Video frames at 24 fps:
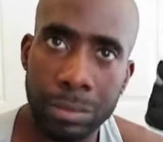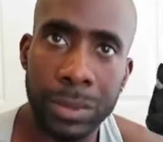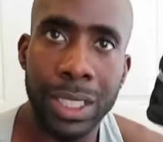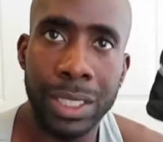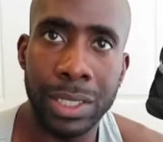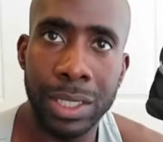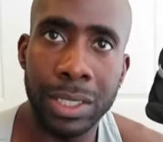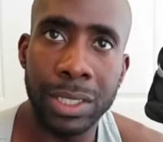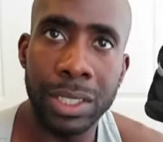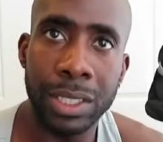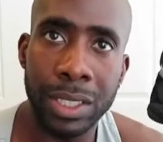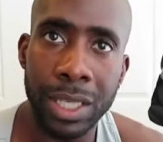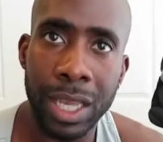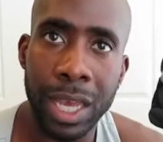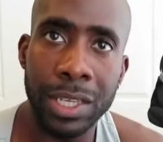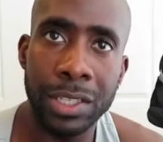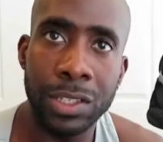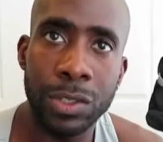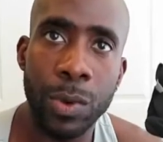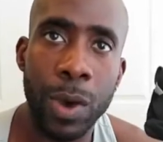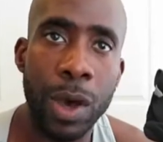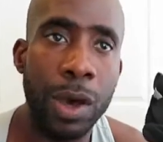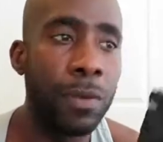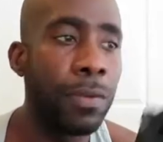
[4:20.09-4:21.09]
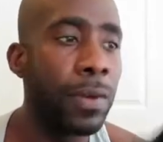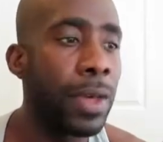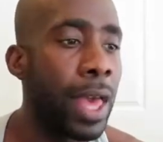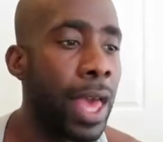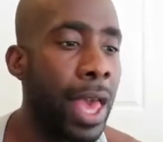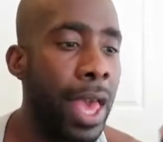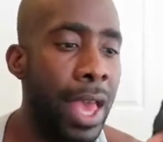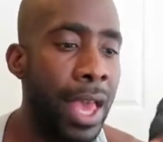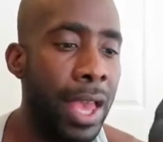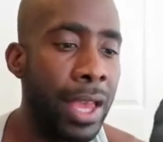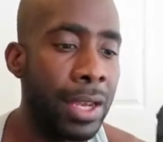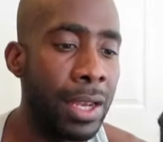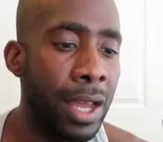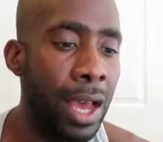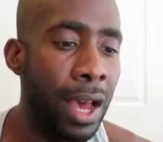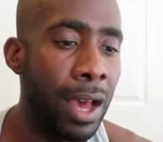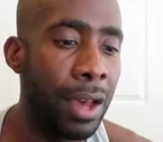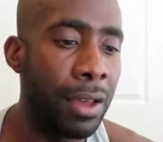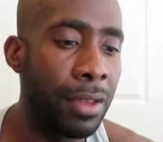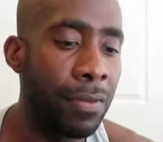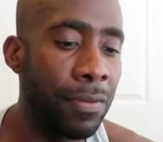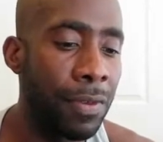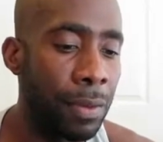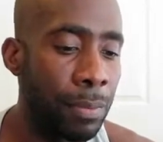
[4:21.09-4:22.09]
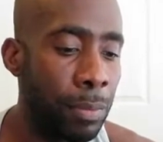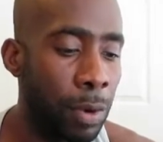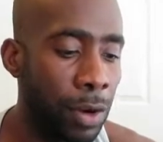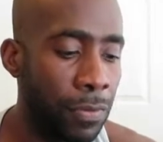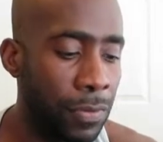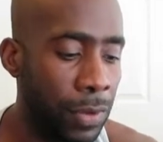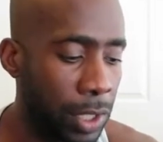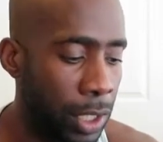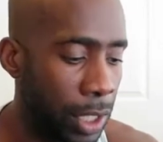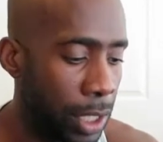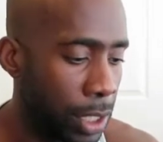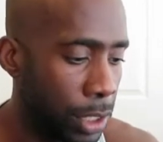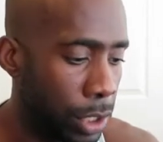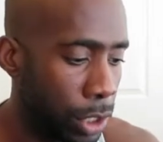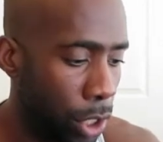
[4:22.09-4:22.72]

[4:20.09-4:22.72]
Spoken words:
This is a size 12, and it fit perfectly.